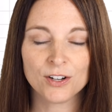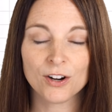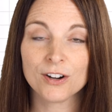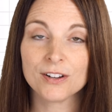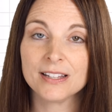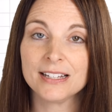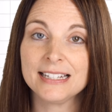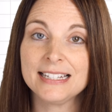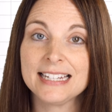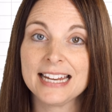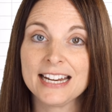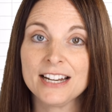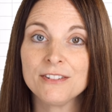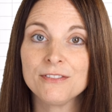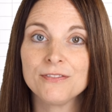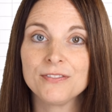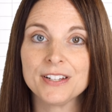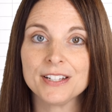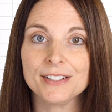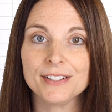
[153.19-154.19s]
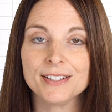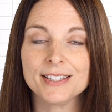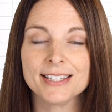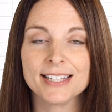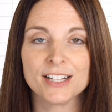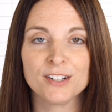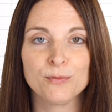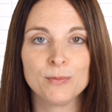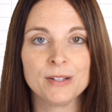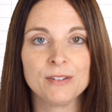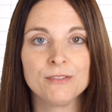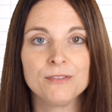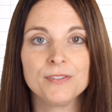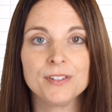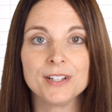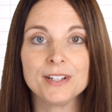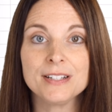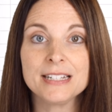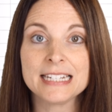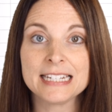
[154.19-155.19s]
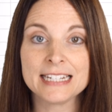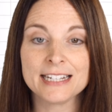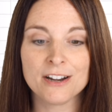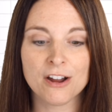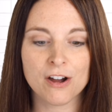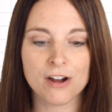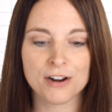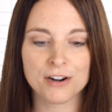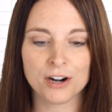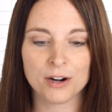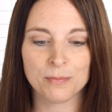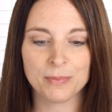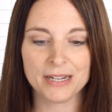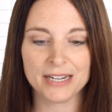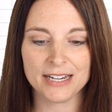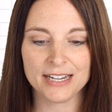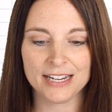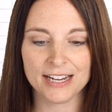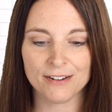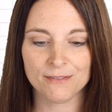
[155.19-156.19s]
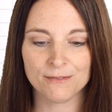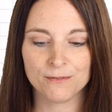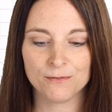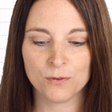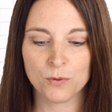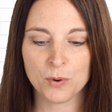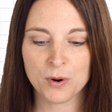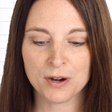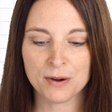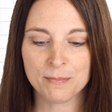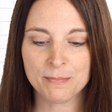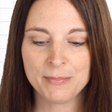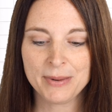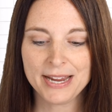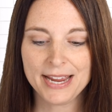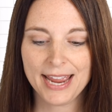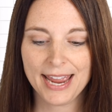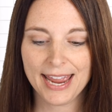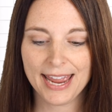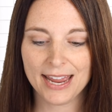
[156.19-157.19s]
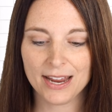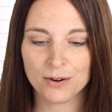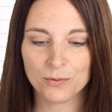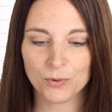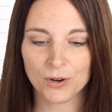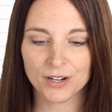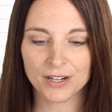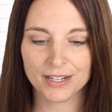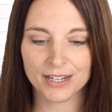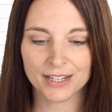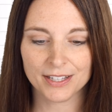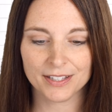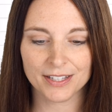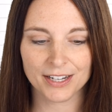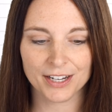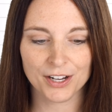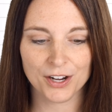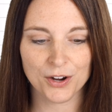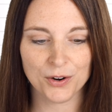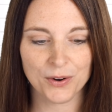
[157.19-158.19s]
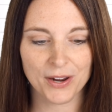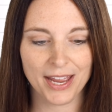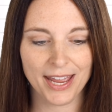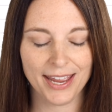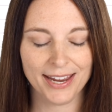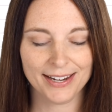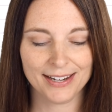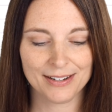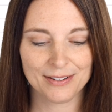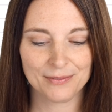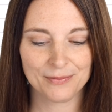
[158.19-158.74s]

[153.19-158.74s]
are the data fields that have been filled in on our P D F form, and we're going to click OK.